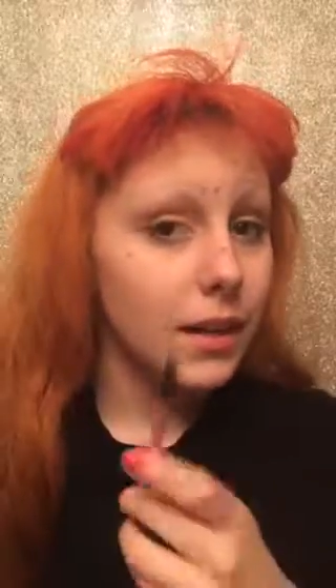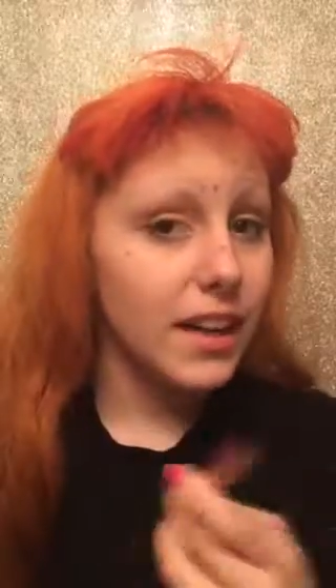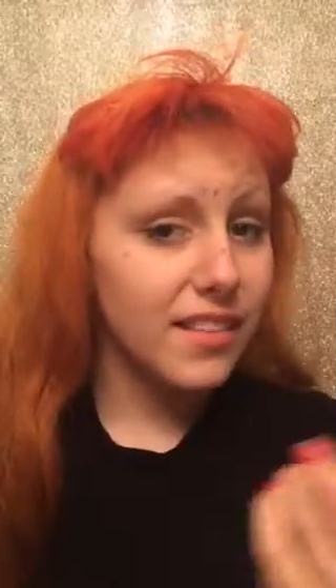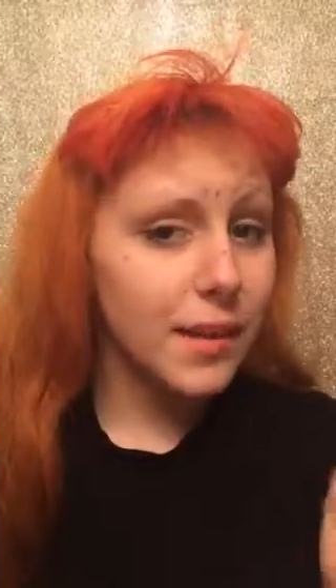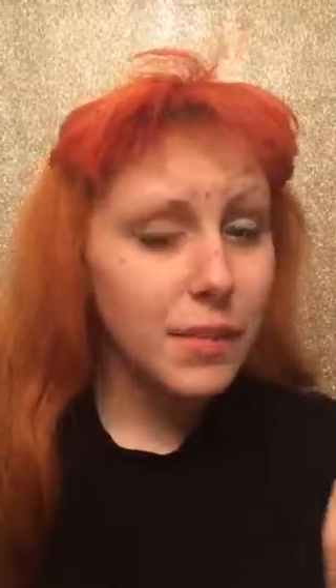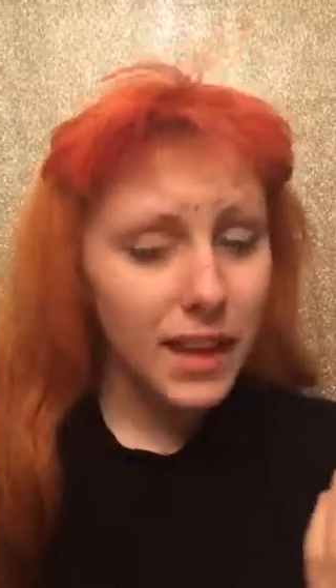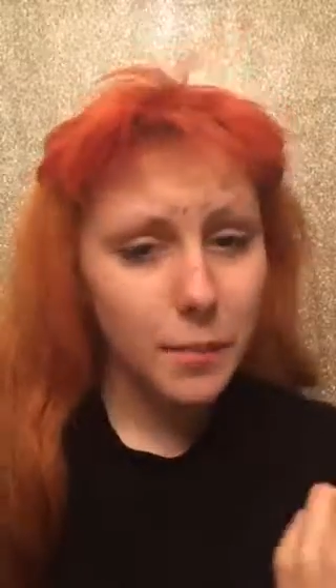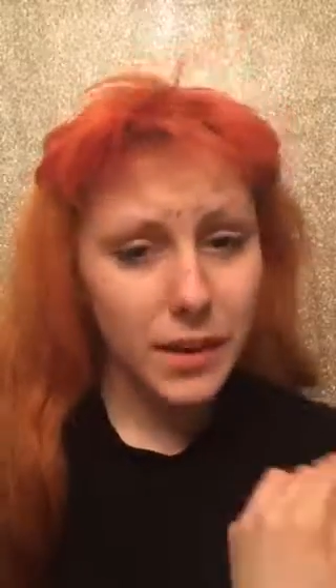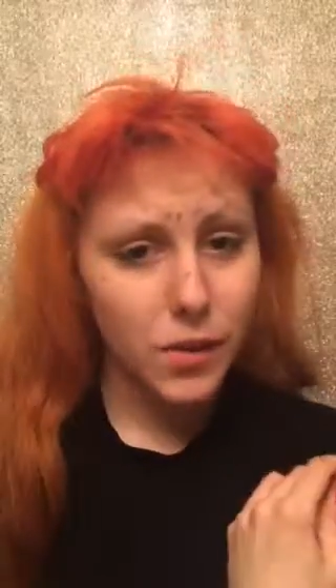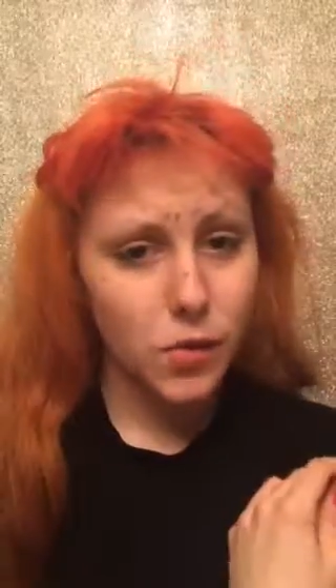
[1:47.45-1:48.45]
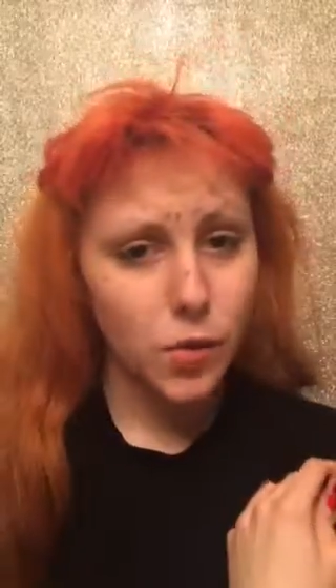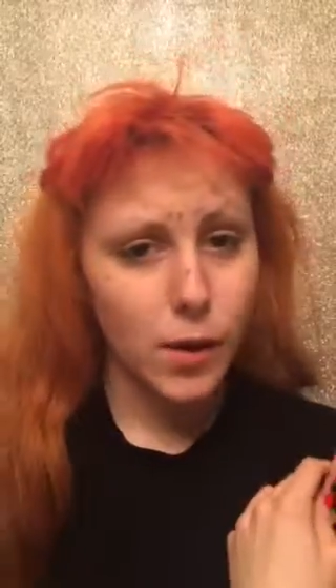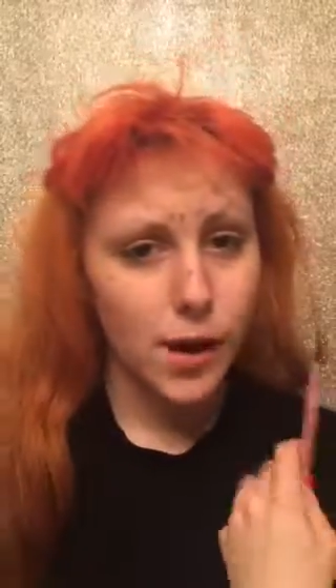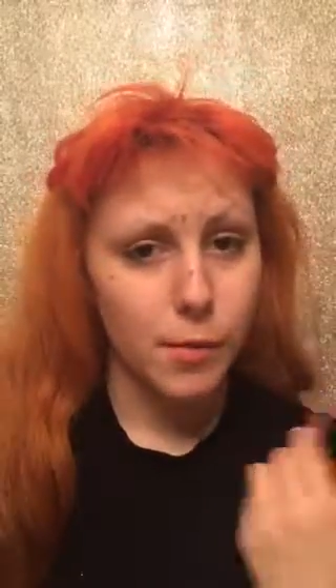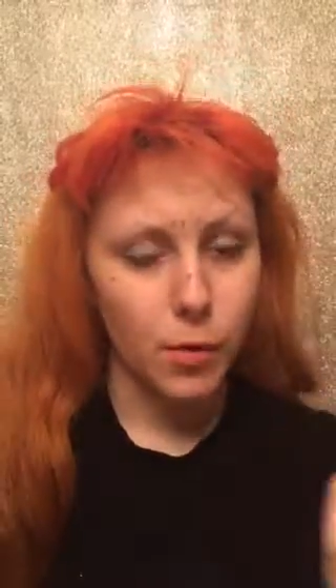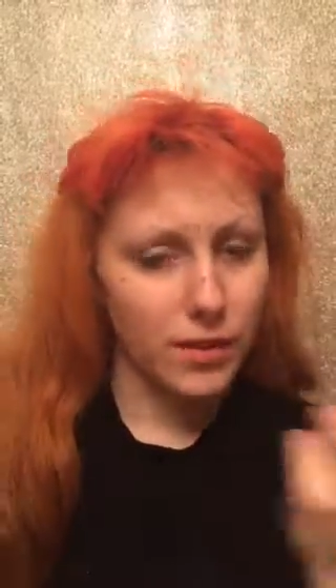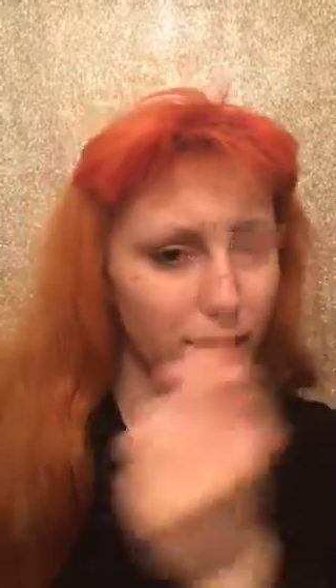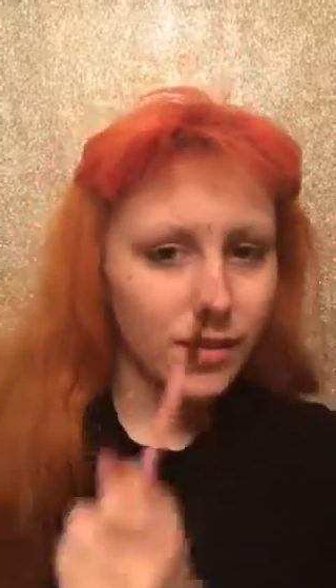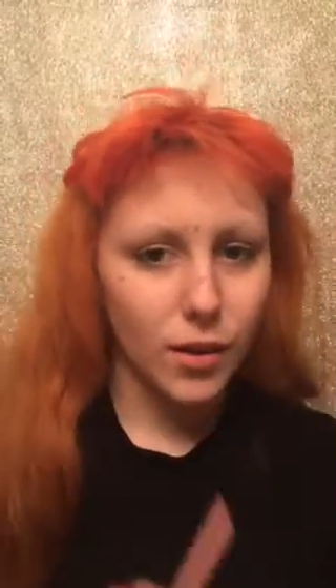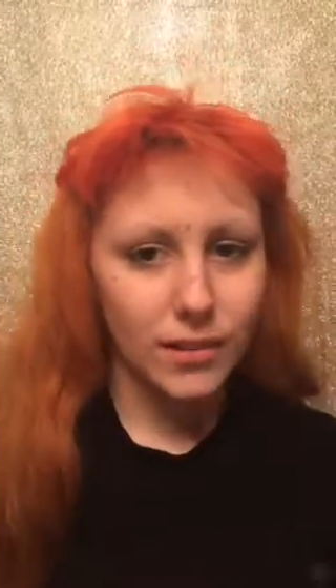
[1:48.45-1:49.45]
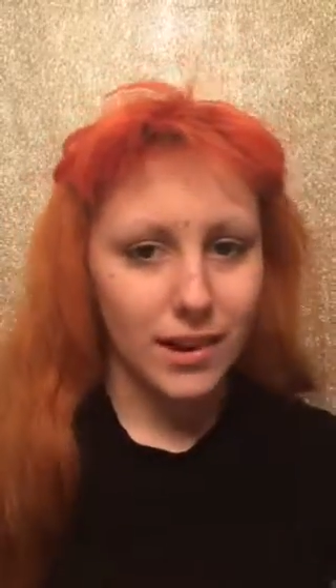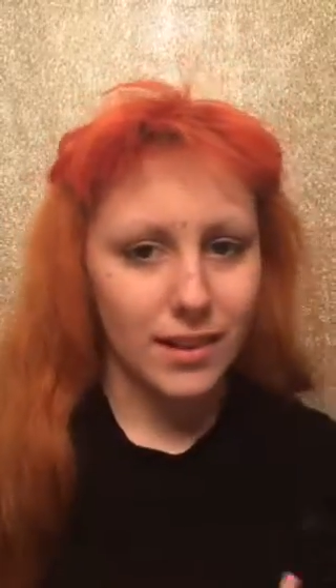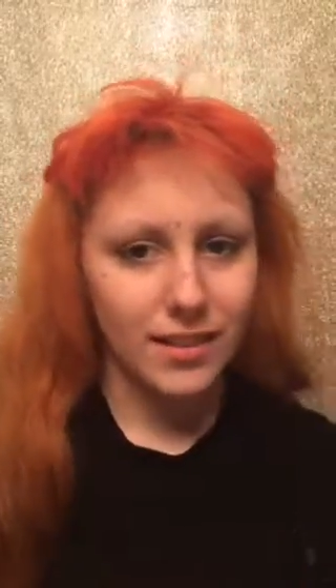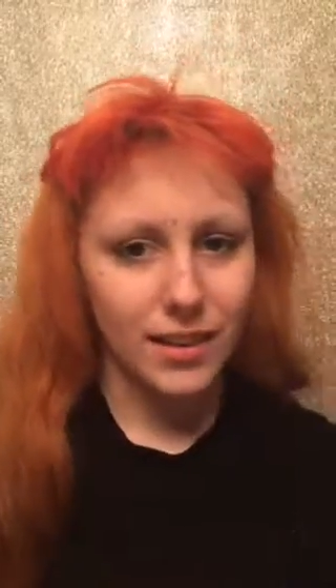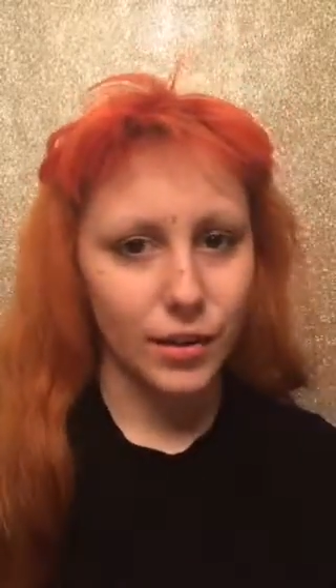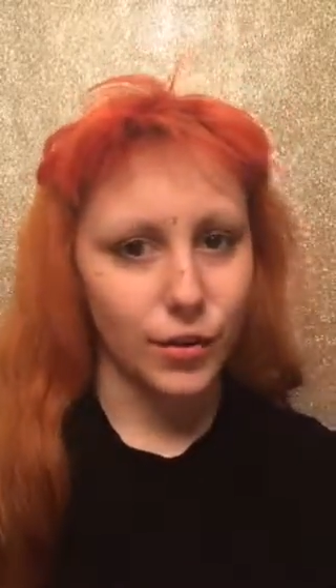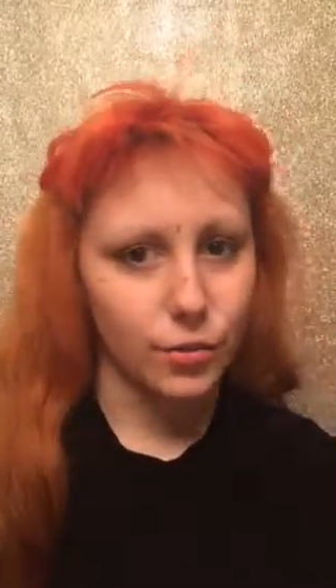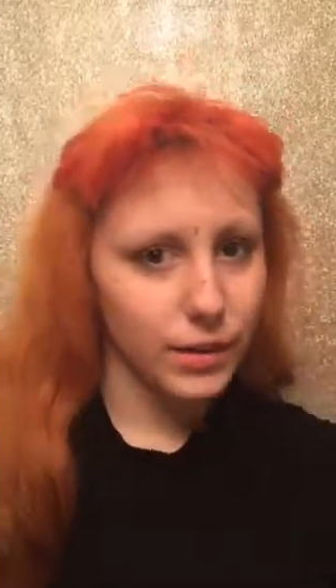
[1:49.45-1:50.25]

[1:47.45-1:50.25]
It seems like a big square, but once it's all done, it's gonna look